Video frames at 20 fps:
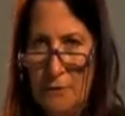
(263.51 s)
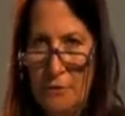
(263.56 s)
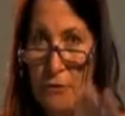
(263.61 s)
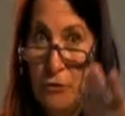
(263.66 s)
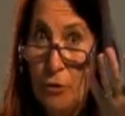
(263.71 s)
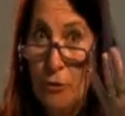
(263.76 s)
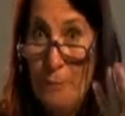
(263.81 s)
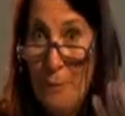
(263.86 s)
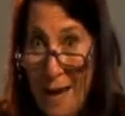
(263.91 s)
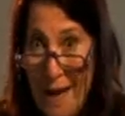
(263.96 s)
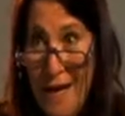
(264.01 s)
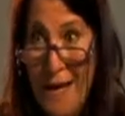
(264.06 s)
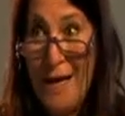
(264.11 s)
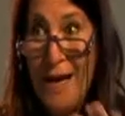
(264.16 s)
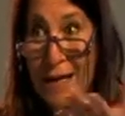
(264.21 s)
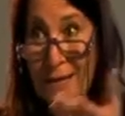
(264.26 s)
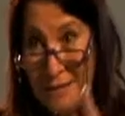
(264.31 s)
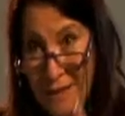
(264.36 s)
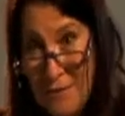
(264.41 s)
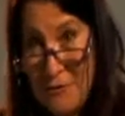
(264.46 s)
to make
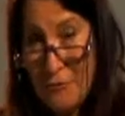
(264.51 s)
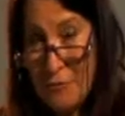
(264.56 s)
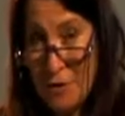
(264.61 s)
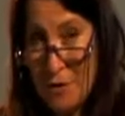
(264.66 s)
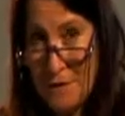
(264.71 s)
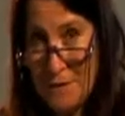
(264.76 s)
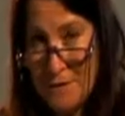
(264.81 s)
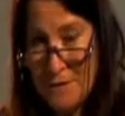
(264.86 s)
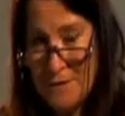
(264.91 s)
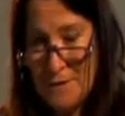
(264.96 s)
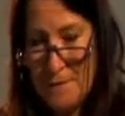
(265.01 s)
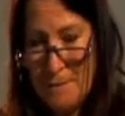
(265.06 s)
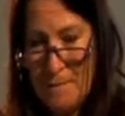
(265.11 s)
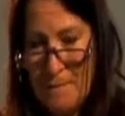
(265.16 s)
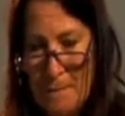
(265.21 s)
a difference.